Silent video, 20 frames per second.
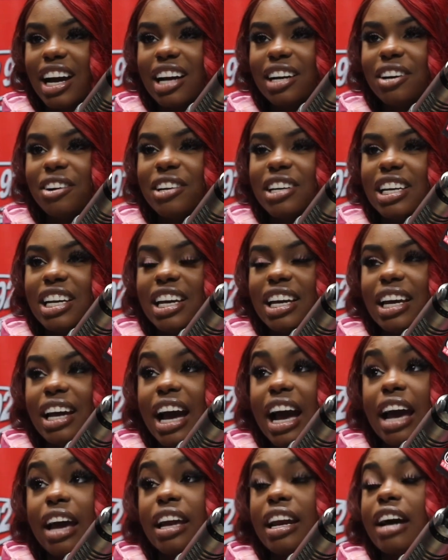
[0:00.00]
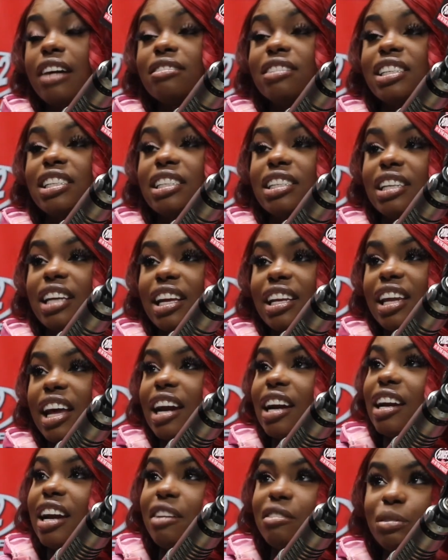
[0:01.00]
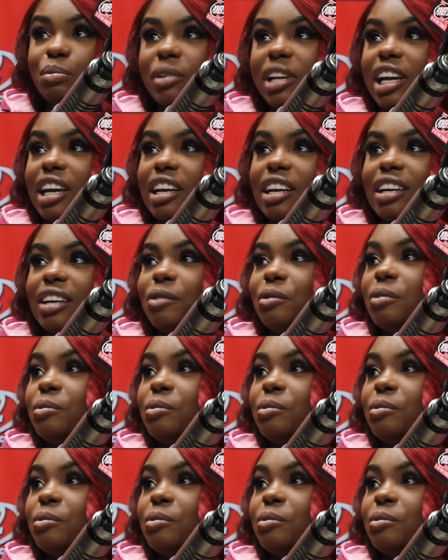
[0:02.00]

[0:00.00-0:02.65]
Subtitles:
I know he getting hot. And I was just in Atlanta. They was playing it.